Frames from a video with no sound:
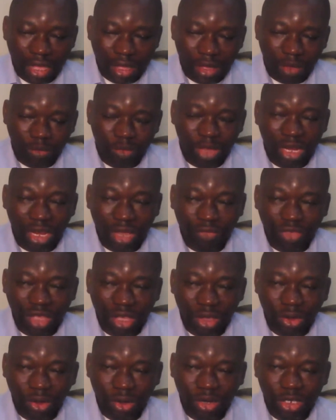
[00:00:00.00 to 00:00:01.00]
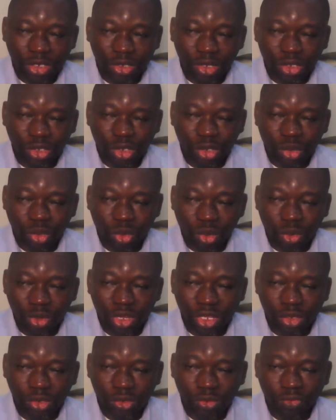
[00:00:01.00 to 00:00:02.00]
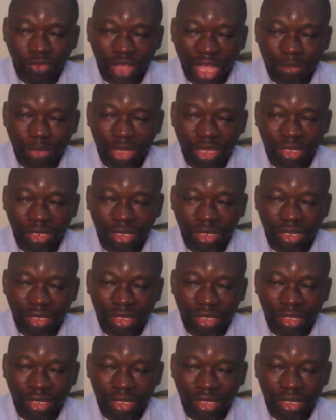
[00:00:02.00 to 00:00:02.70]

government have encouraged us to go into farming